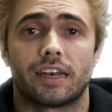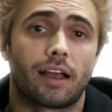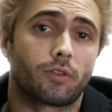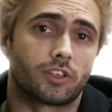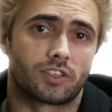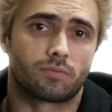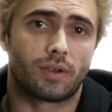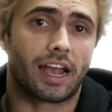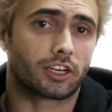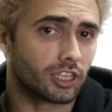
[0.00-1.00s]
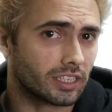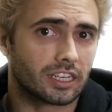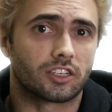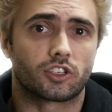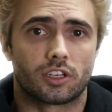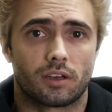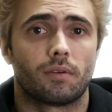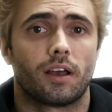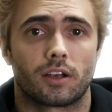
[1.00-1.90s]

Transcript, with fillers: and now this actually extends to